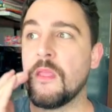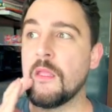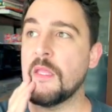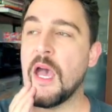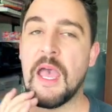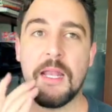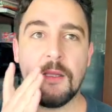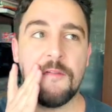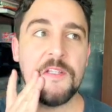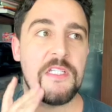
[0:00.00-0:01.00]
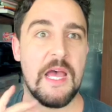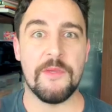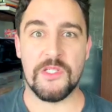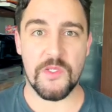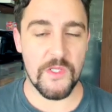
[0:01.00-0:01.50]
had a lovely time.
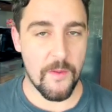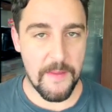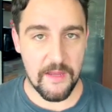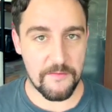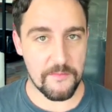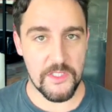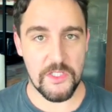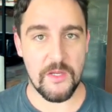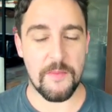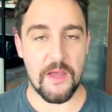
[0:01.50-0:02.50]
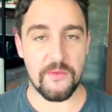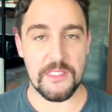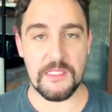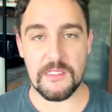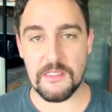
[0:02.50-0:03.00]
As soon as we got back from the ship, I
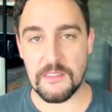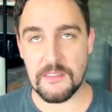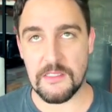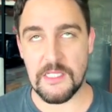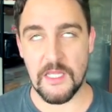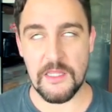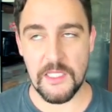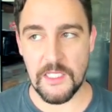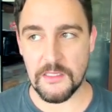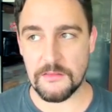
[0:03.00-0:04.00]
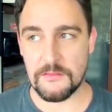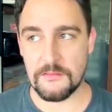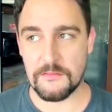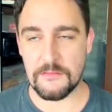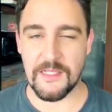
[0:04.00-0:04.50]
was deathly ill.
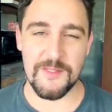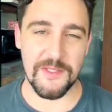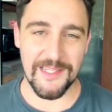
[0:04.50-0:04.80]
That's a big